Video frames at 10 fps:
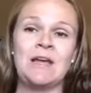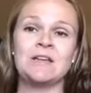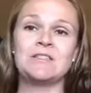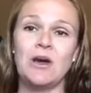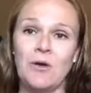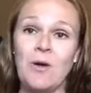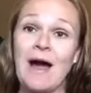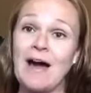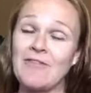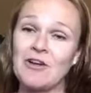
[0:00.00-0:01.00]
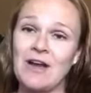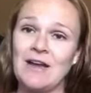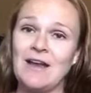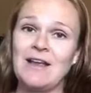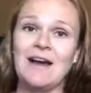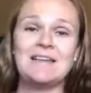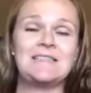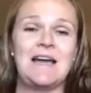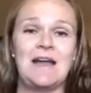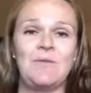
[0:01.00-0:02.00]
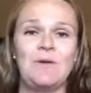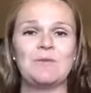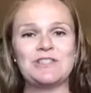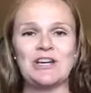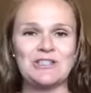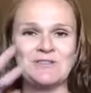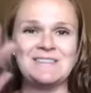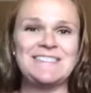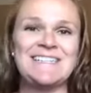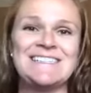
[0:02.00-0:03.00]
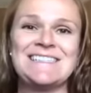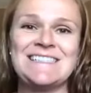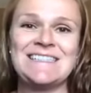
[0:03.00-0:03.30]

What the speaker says: So have a great night, guys, and we will talk soon. Cheers.